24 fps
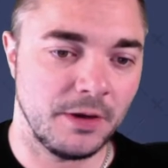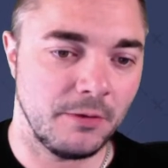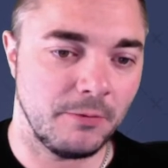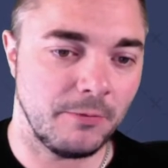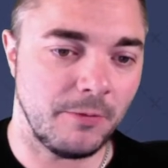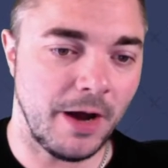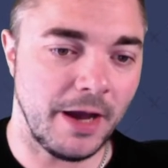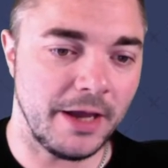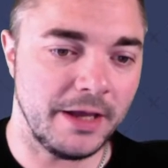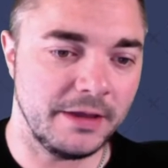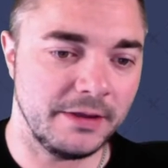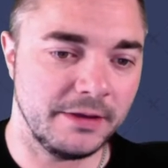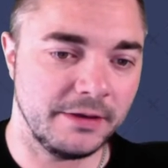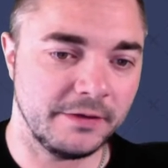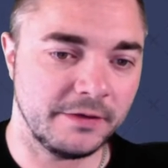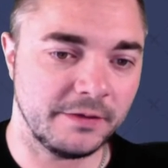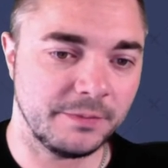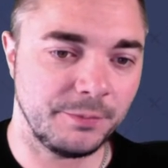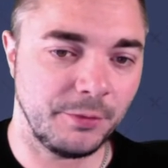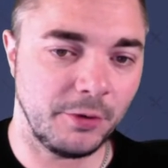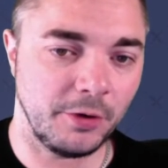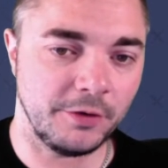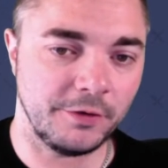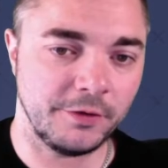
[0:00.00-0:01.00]
Why in this
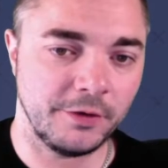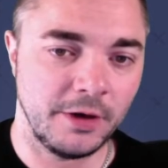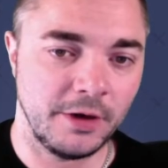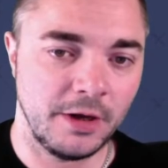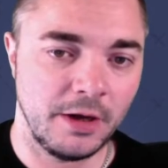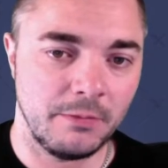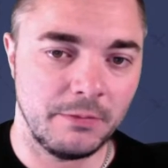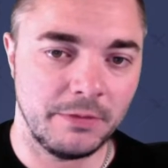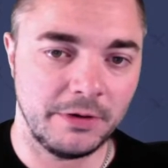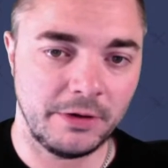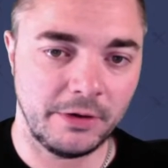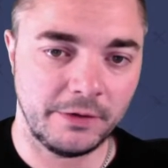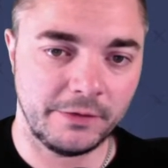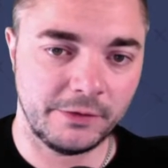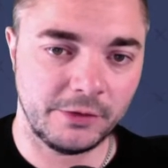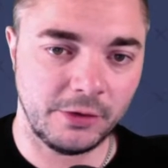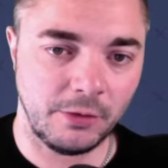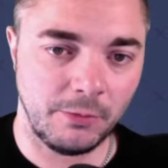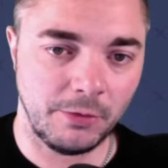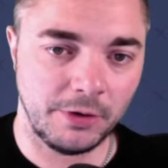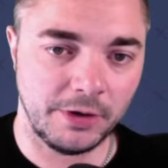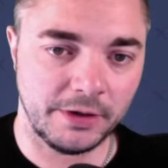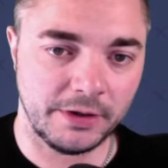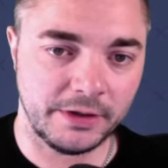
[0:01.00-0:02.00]
spot? Because you
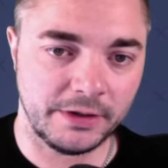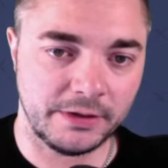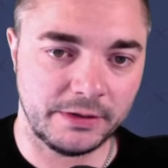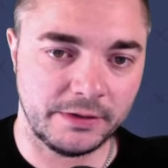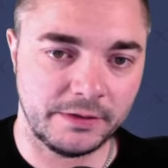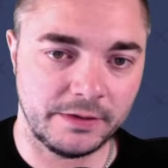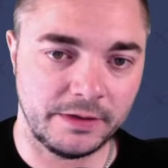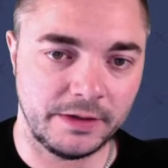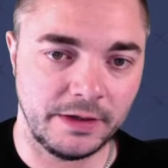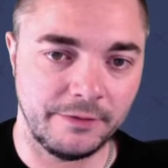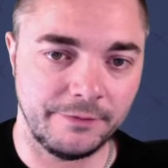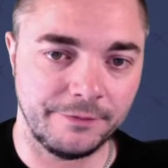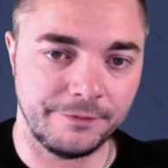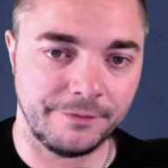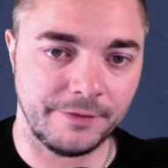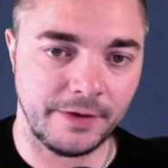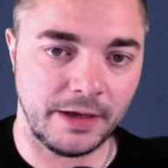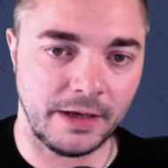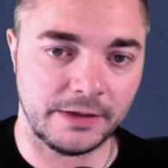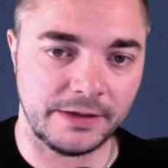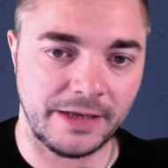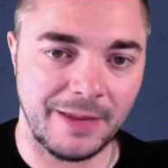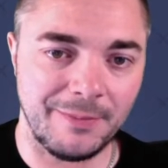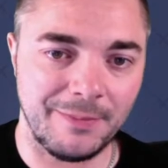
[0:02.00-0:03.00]
don't want to give
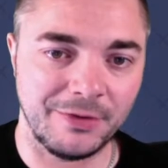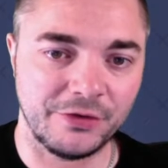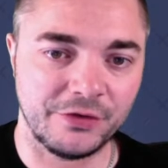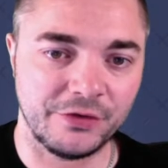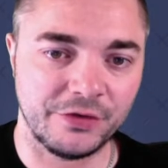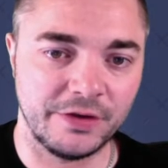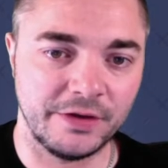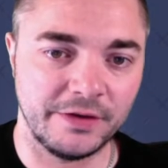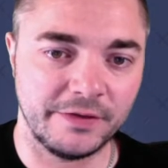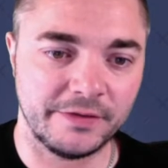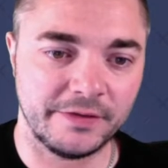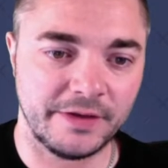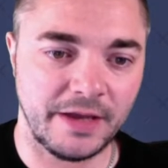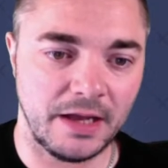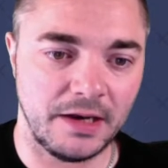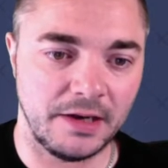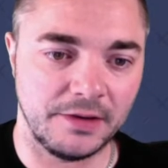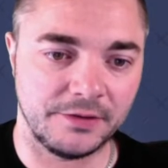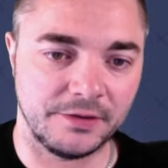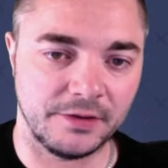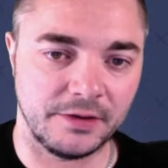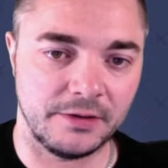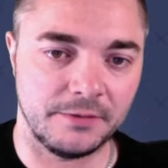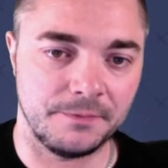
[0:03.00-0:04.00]
damage this
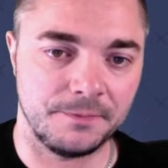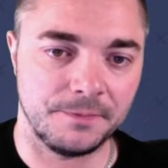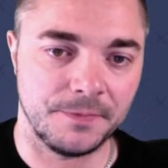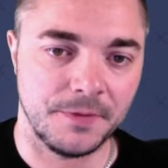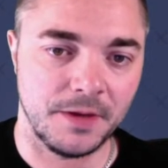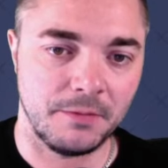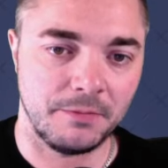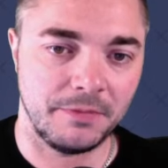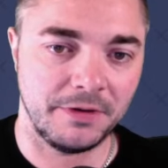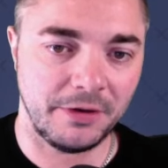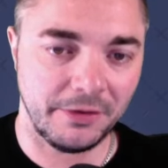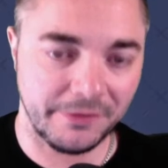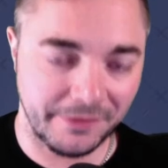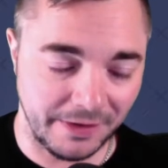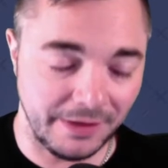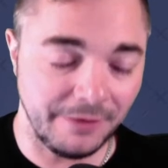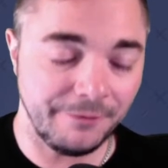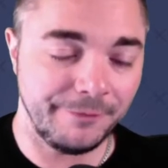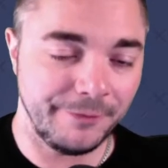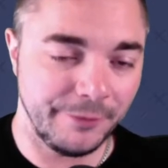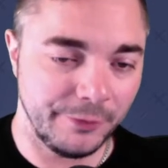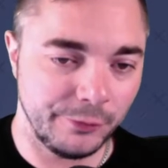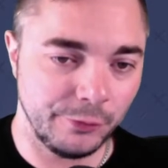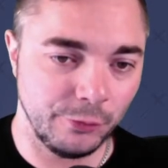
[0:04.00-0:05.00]
skeleton. Because
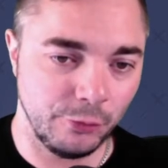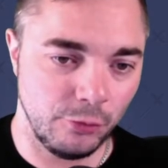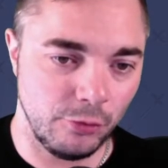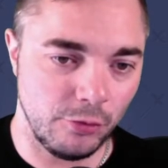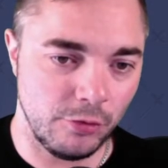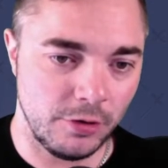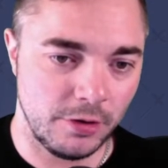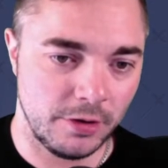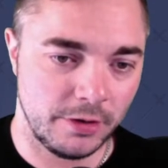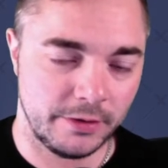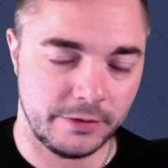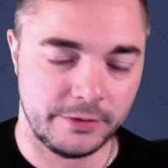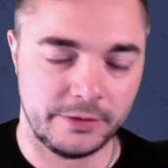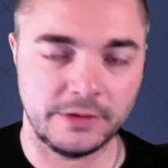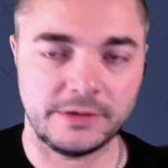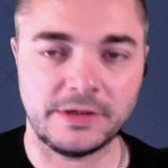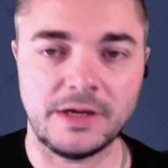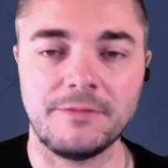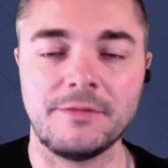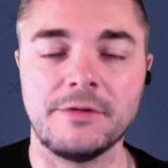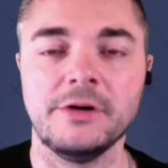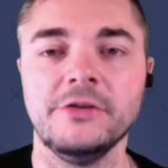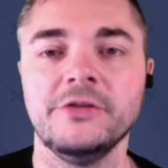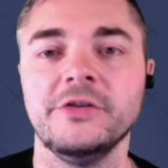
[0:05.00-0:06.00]
if you do, your
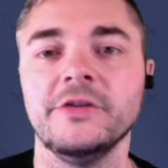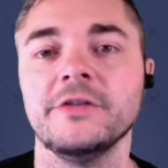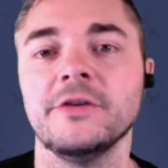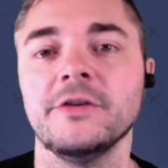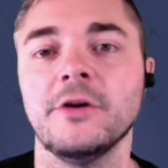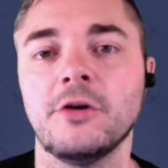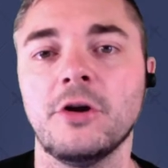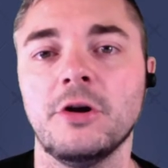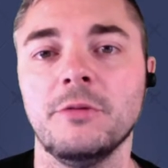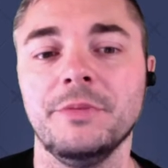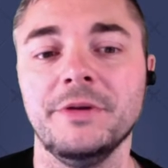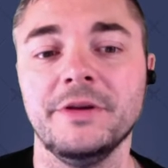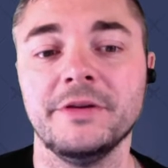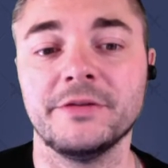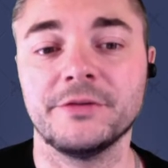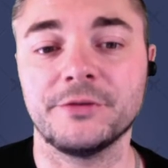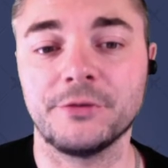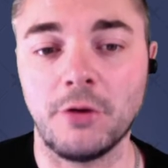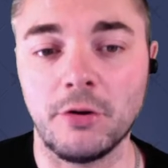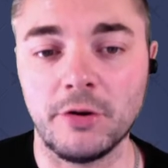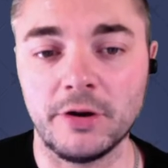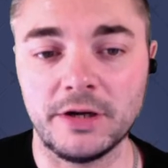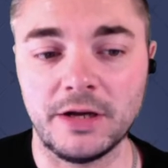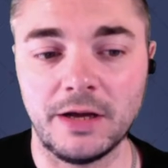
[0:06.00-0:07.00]
Tavarinci is not going to be
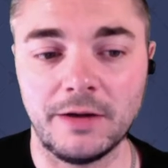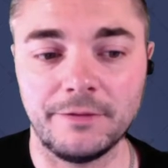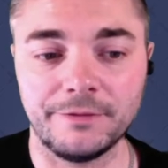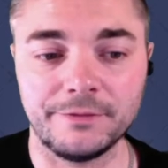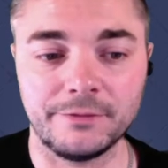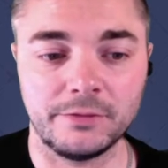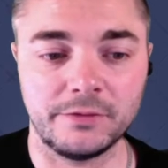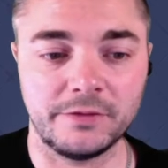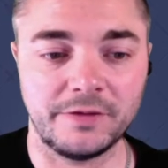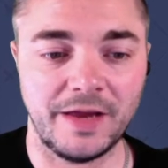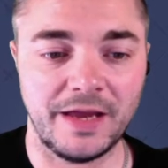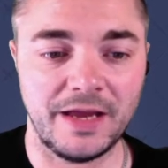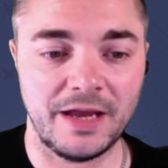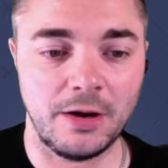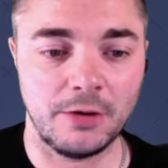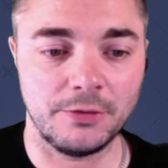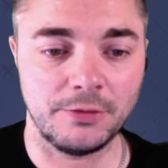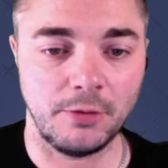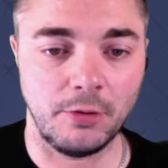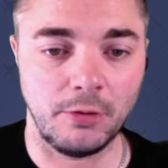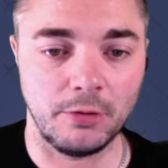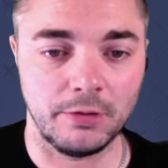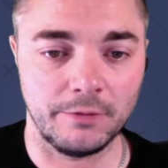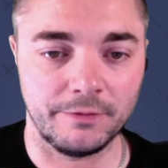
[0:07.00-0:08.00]
strong enough to take out
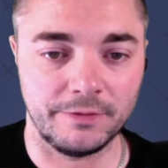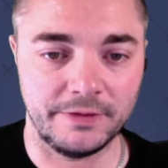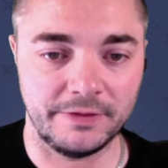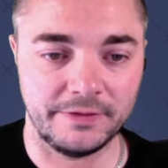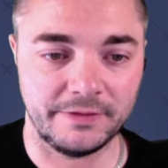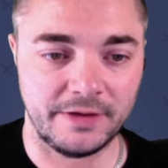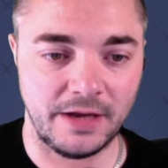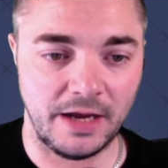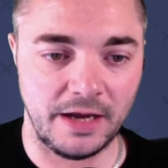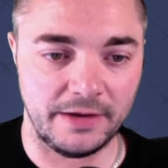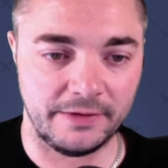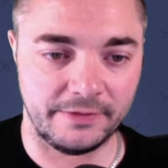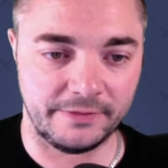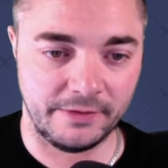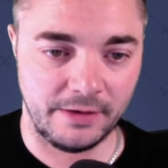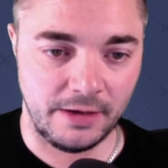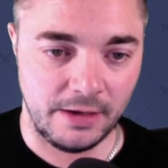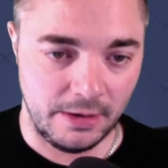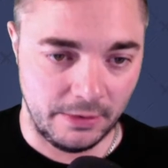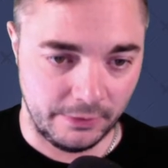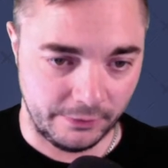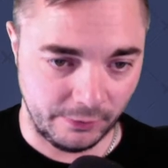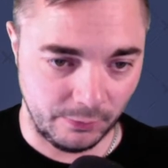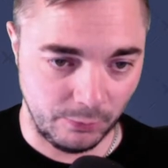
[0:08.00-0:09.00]
all of these guys.
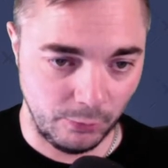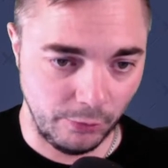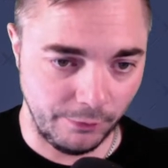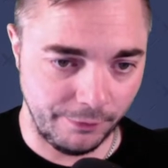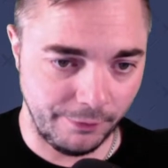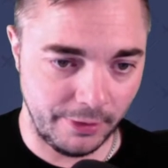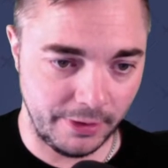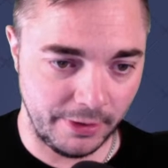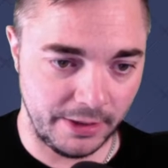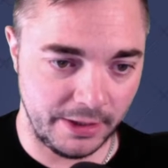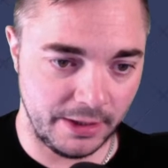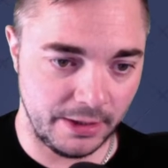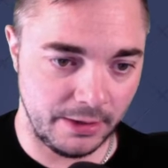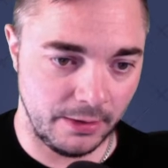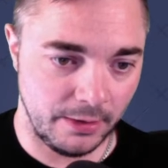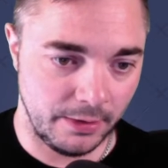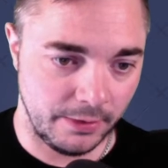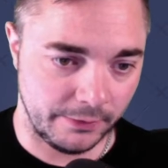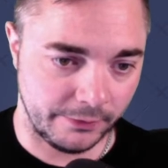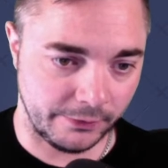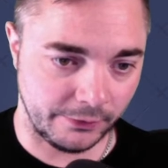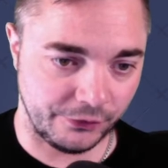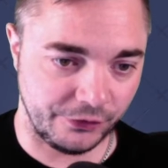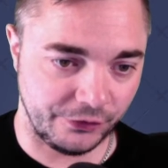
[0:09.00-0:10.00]
So move her here,
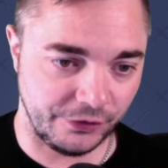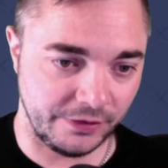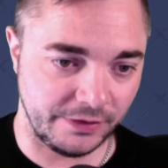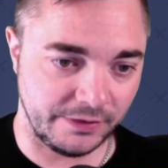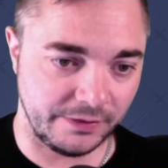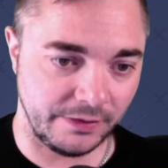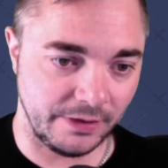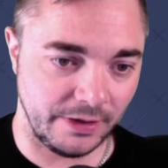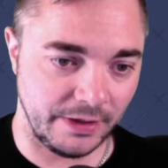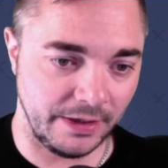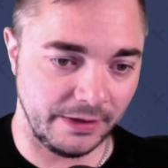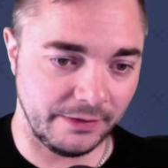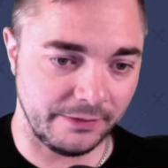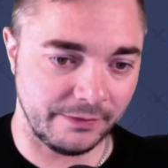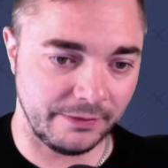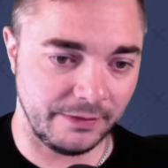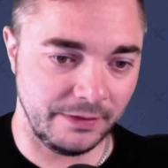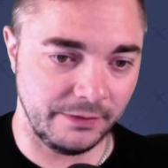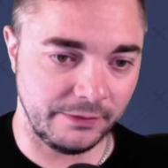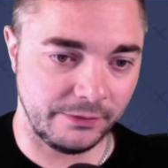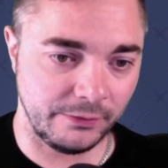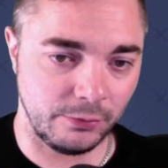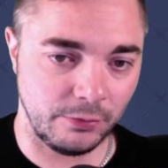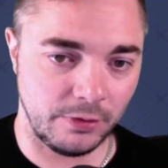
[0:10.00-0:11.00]
so she hits
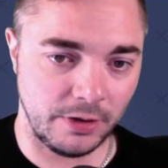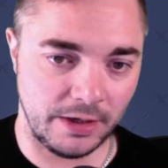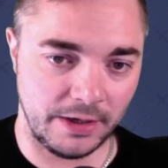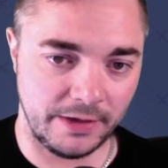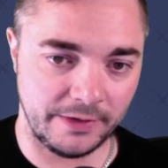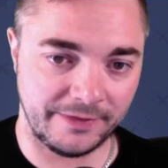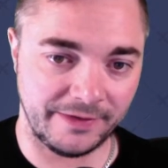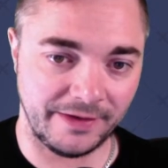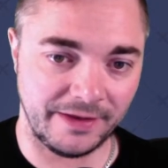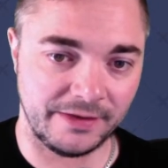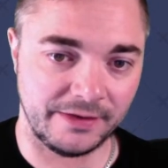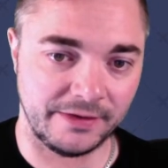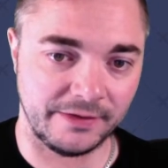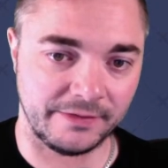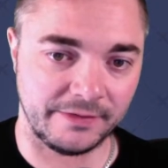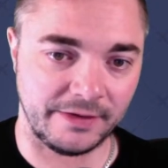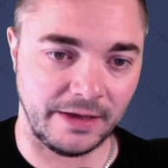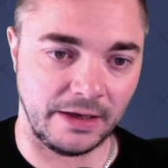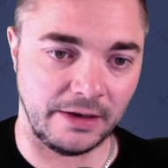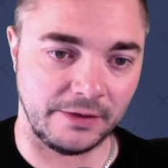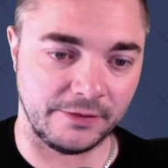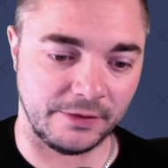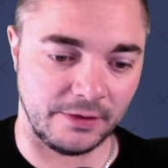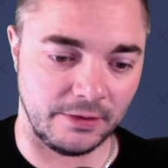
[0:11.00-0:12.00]
these 2 guys and this
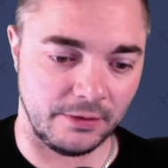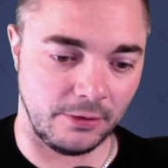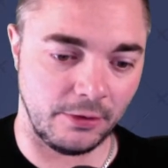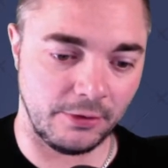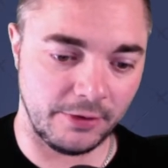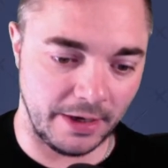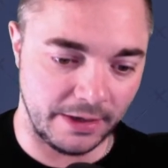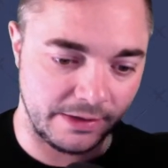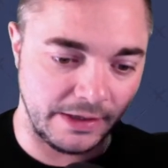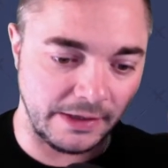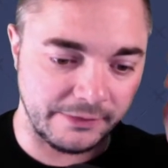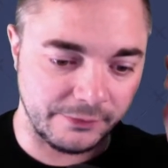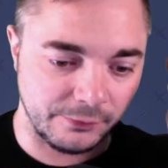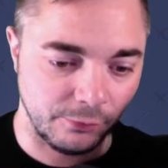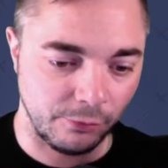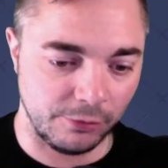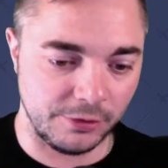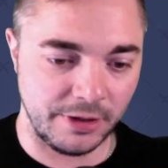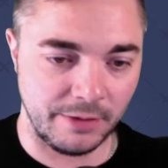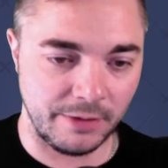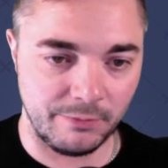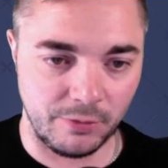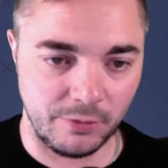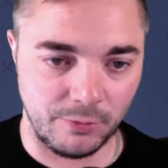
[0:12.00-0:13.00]
skeleton. Alright, that's
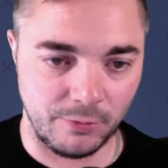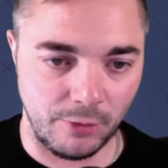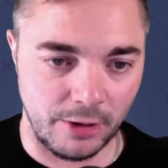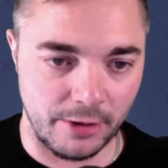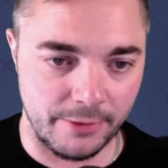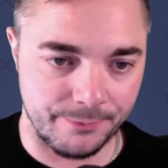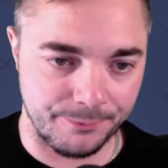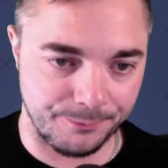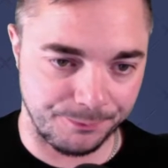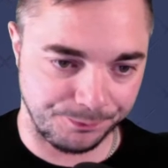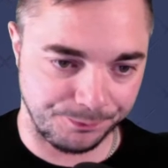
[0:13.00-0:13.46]
rule number 1.